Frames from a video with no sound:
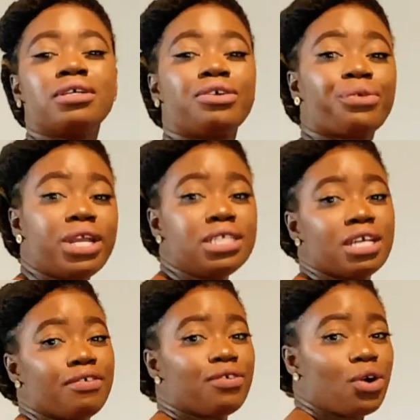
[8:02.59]
Great
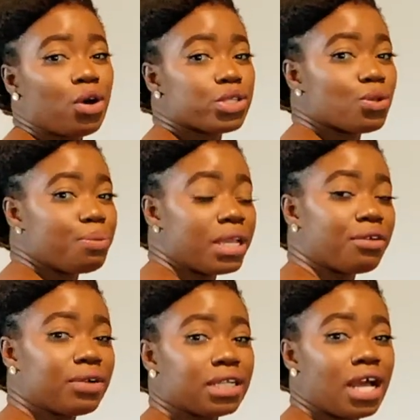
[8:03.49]
for also being
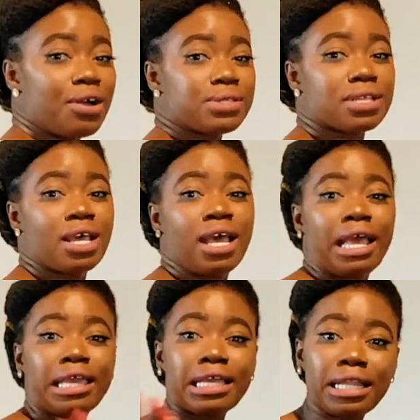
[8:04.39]
around the house
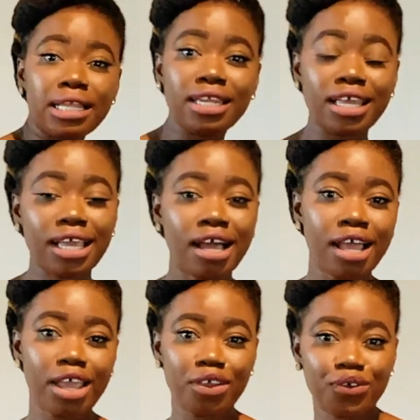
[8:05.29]
and cleaning.
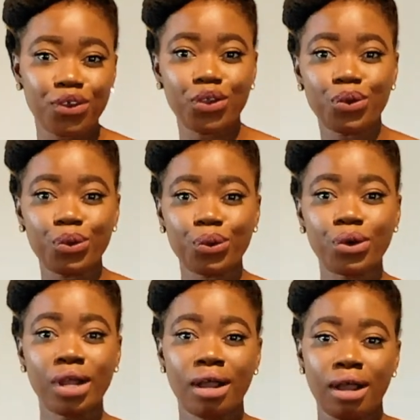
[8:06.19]
If you
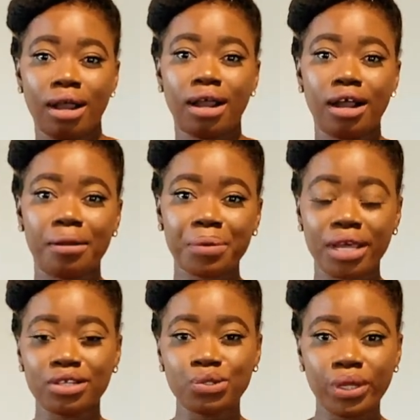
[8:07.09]

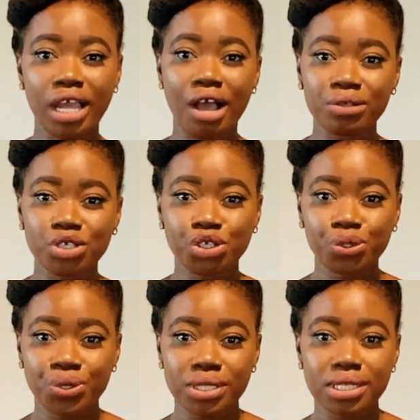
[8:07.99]
kind of doing house
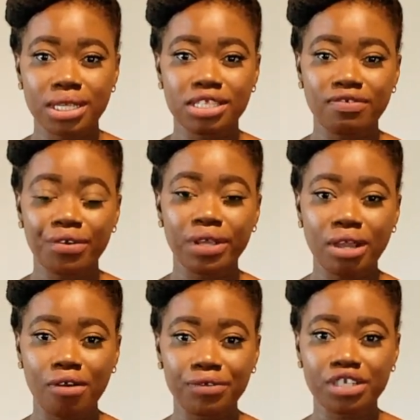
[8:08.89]
chores, it's very
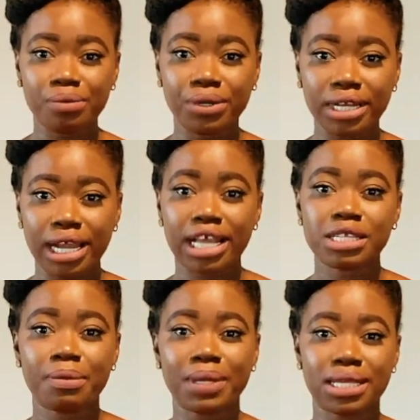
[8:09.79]
comfortable in that
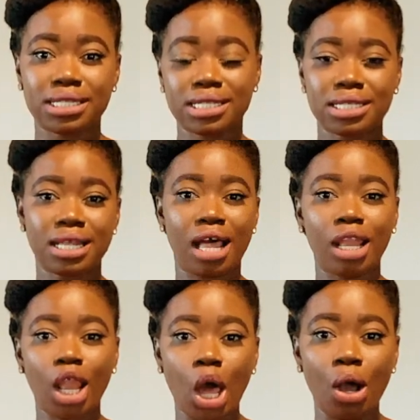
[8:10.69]
aspect because it's not
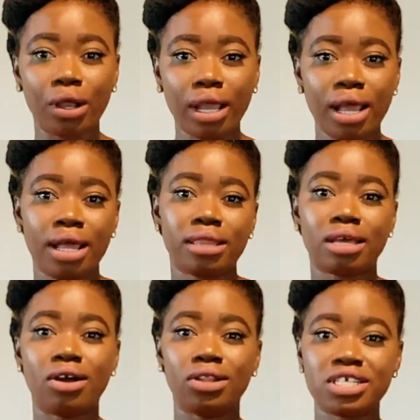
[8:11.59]
long. The
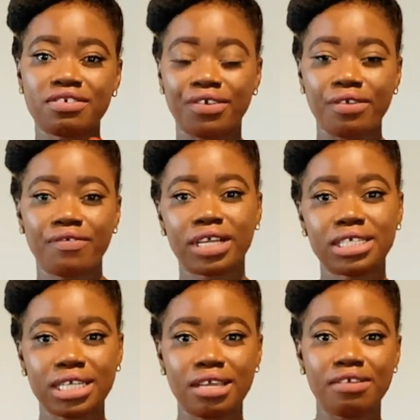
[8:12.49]
color is very
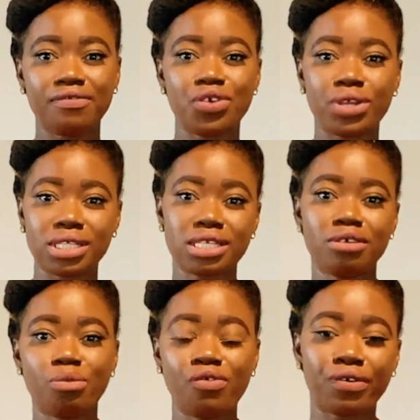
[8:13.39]
effective. You can still
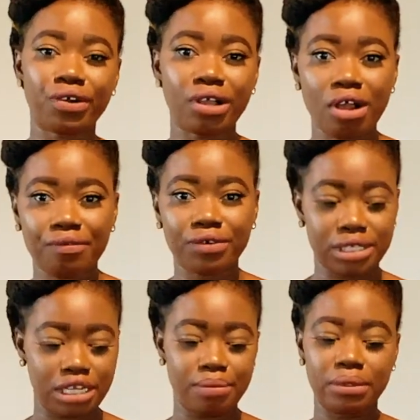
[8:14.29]
move around
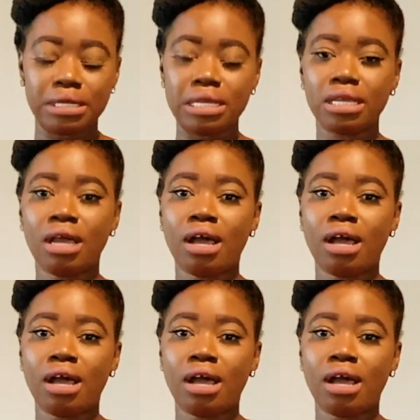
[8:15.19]
comfortably.